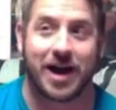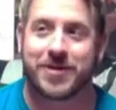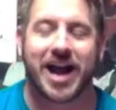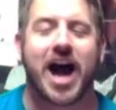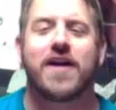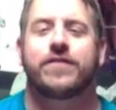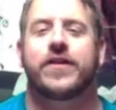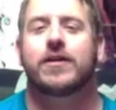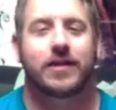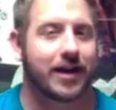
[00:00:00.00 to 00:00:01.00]
I mean, I
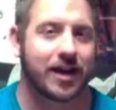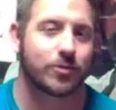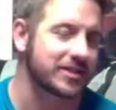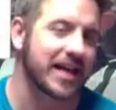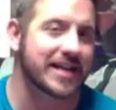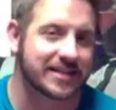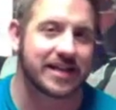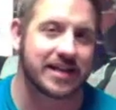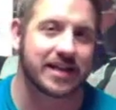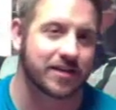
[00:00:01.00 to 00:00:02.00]
felt like I was
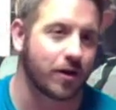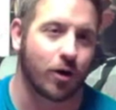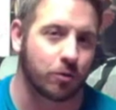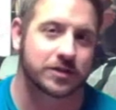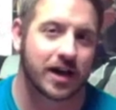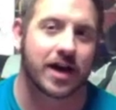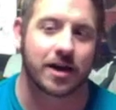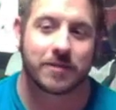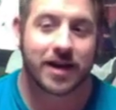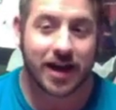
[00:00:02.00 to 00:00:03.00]
19 again the whole time.